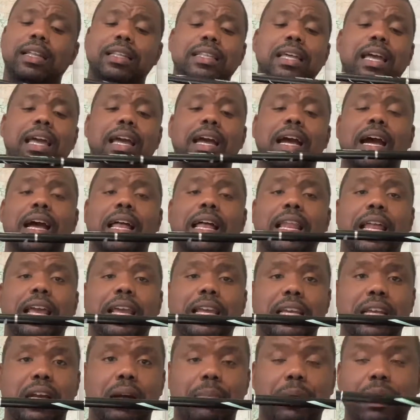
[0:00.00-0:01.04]
that I
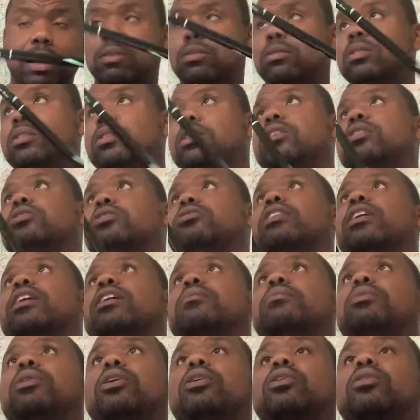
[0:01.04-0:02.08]
like about this
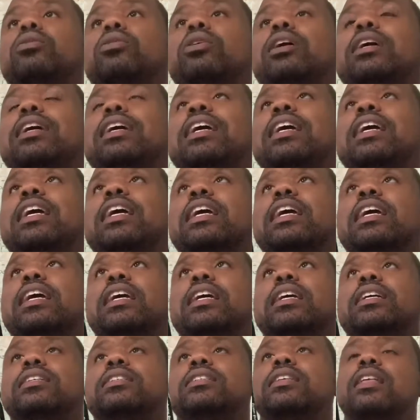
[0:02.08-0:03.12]
trekking pole
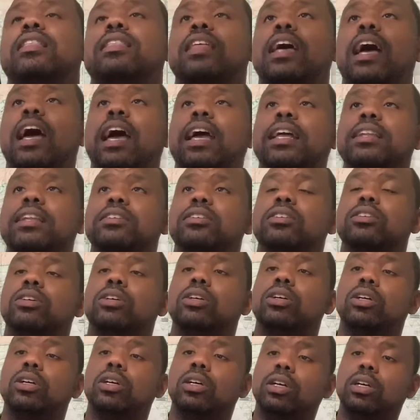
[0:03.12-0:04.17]
is that
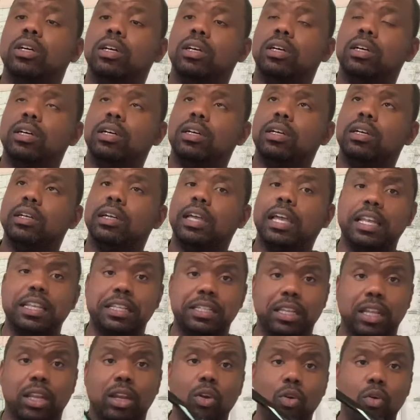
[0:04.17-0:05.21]

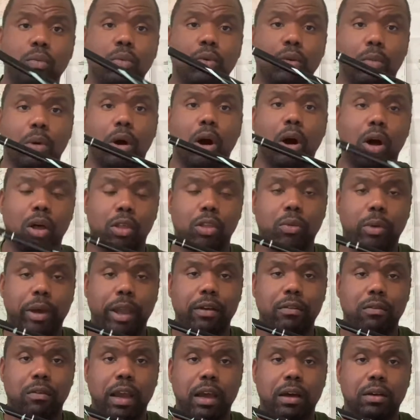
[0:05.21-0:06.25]
it's aluminum all the way
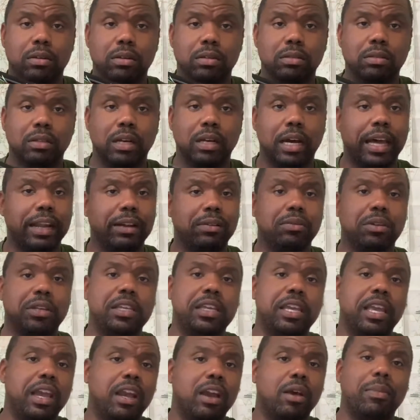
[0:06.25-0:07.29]
around. I don't
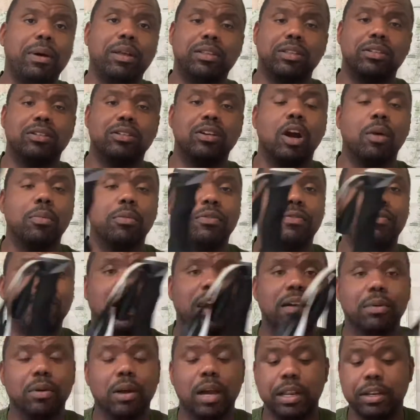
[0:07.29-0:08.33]
care about the carbon
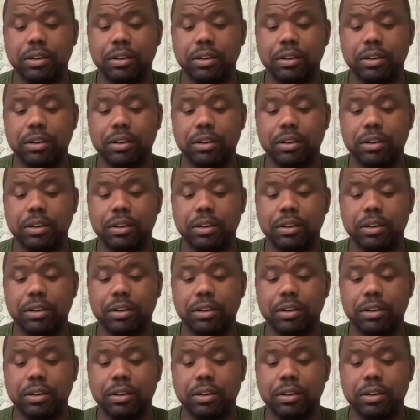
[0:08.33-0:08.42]
fiber. I